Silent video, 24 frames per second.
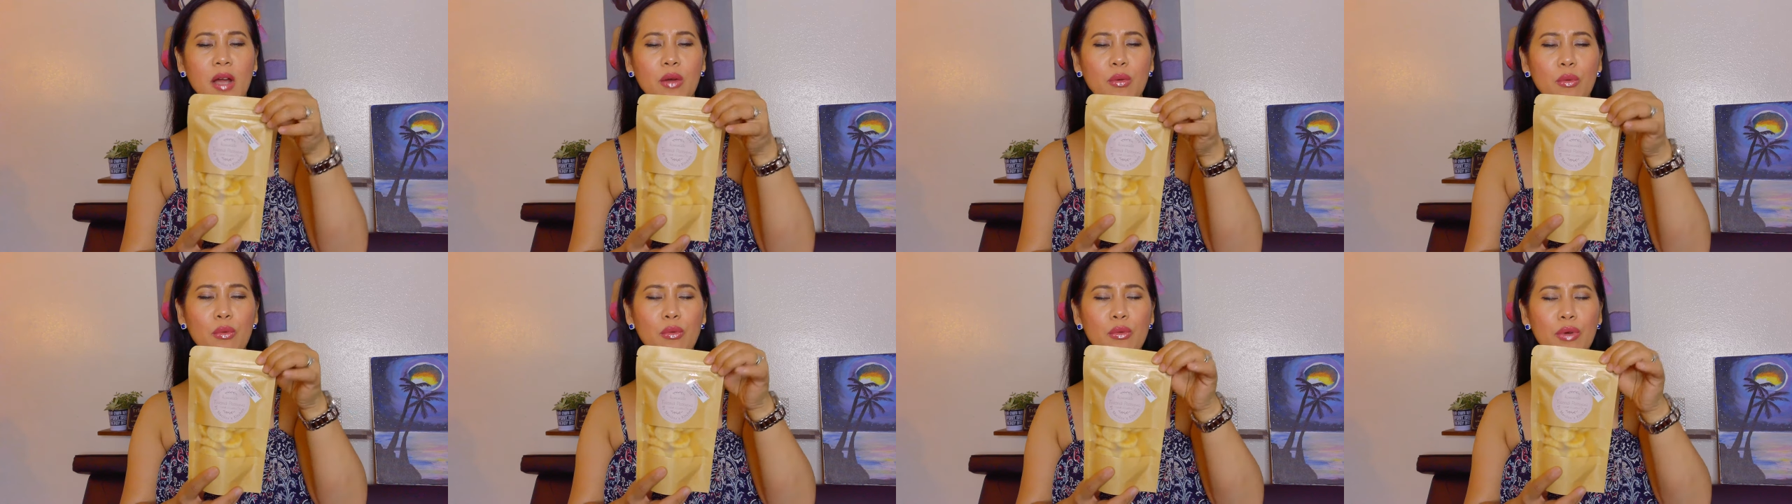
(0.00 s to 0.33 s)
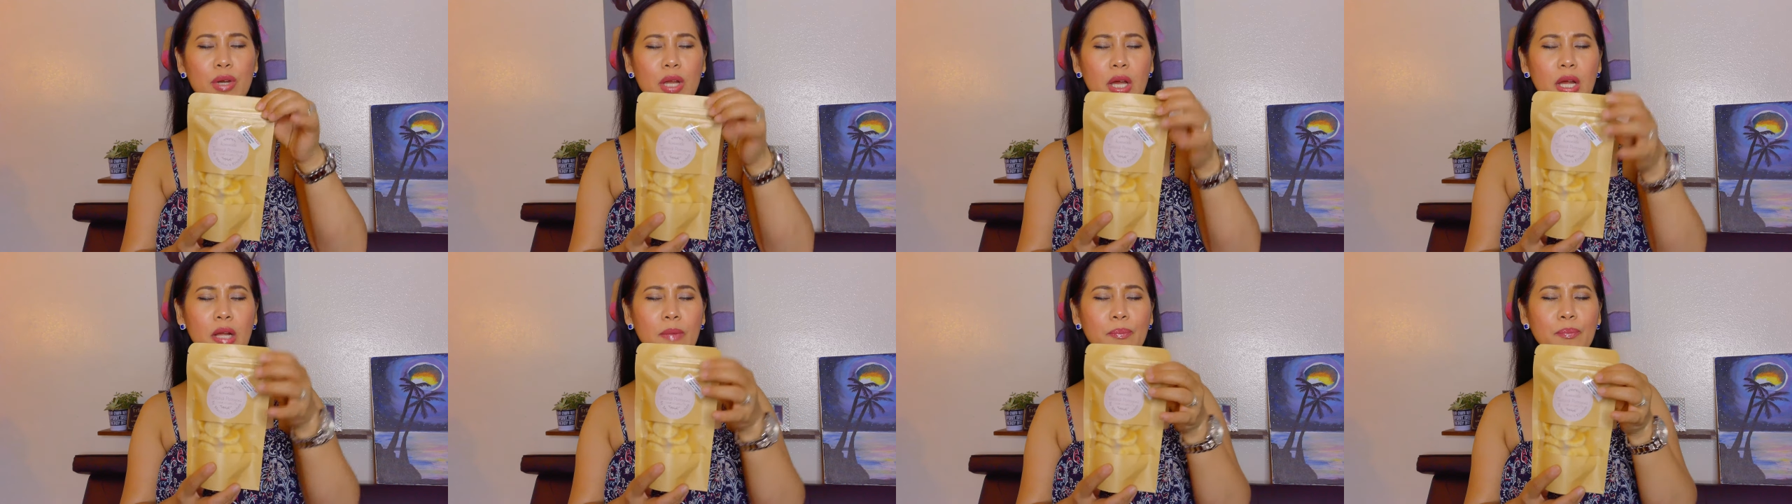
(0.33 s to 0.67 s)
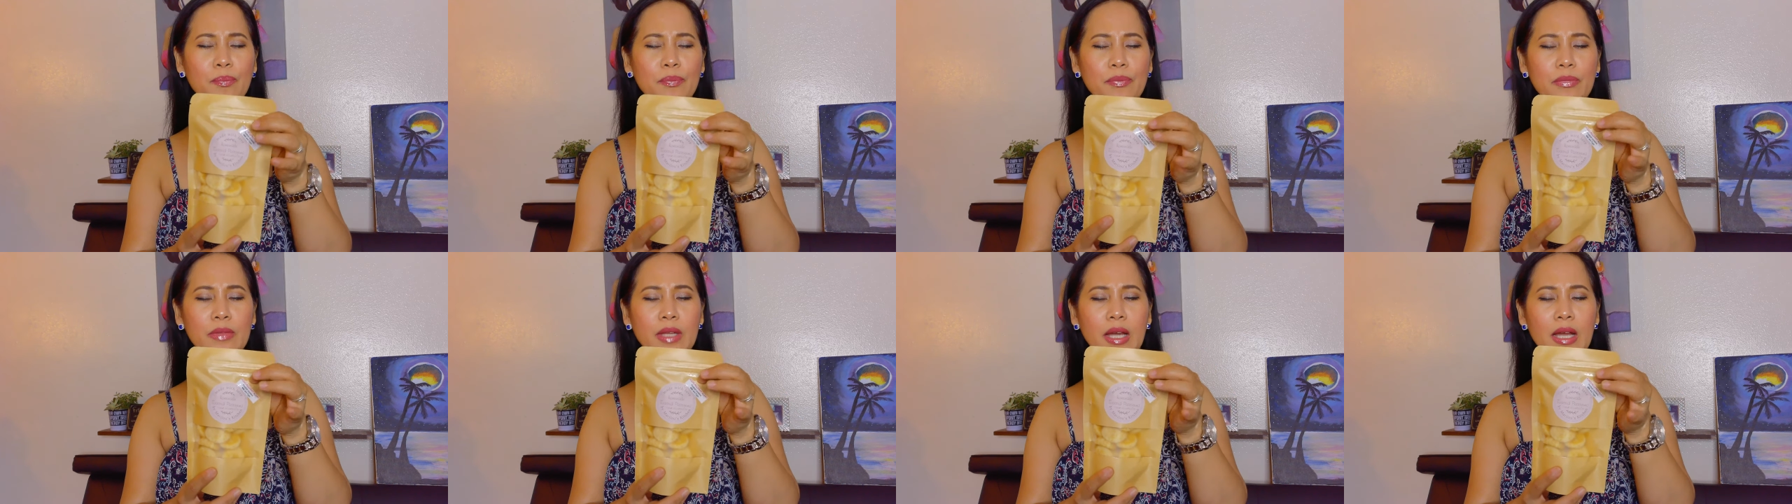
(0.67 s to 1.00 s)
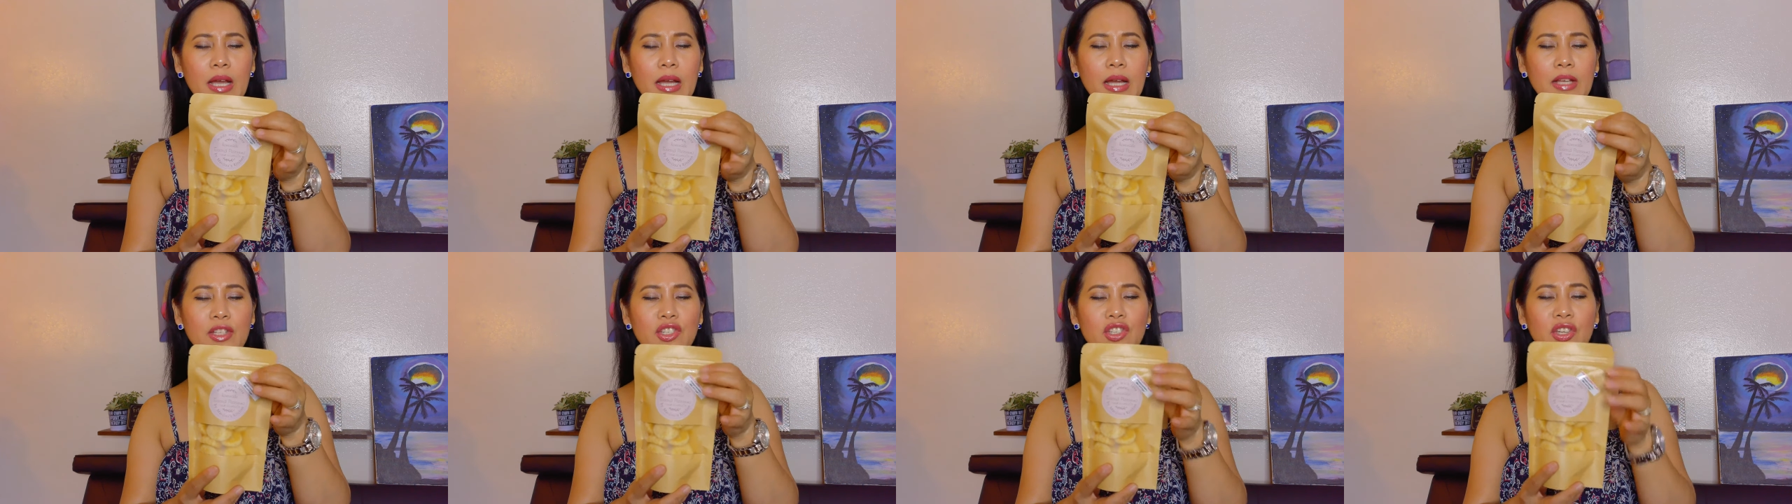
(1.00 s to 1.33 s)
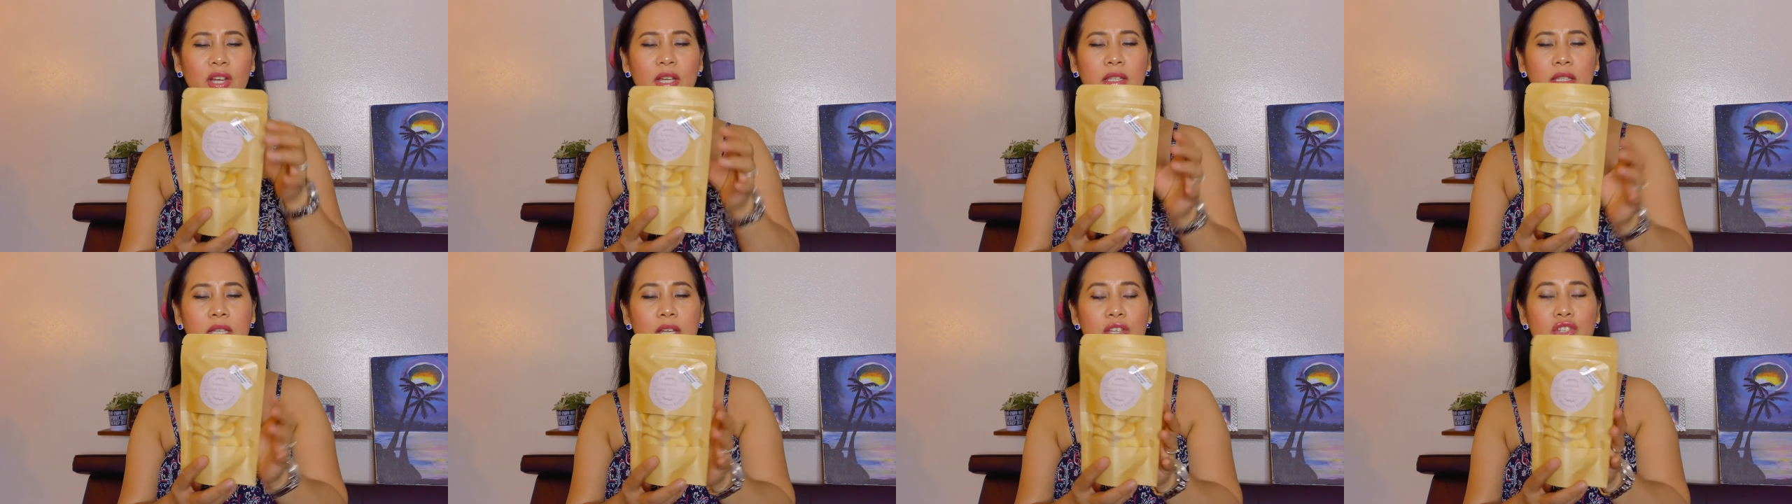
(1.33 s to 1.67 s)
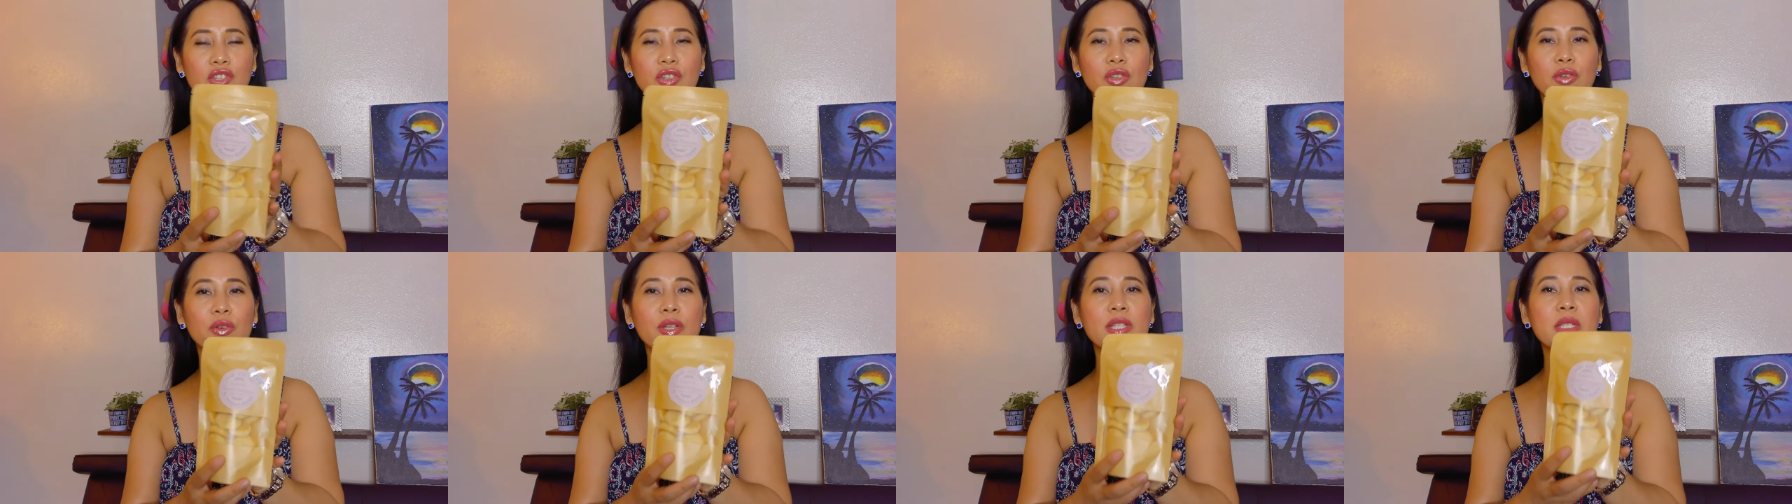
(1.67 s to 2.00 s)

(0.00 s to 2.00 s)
ang unang nakakatch ng attention